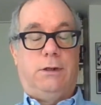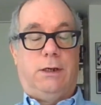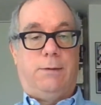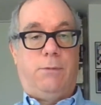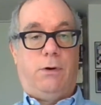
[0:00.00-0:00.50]

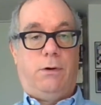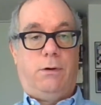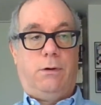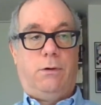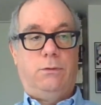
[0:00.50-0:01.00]
a
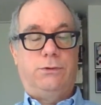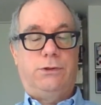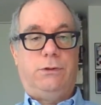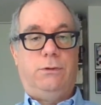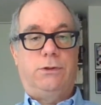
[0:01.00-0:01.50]
whole
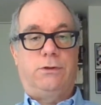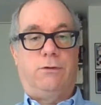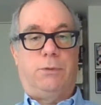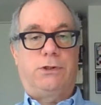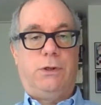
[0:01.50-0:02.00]
series
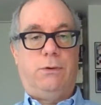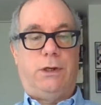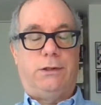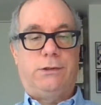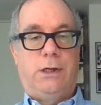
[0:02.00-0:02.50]
of
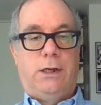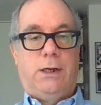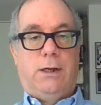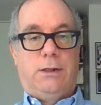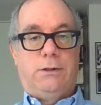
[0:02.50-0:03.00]
personas
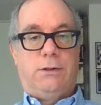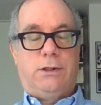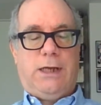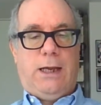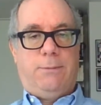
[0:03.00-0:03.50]
to the
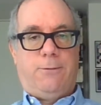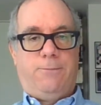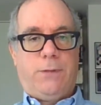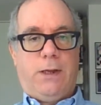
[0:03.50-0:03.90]
table.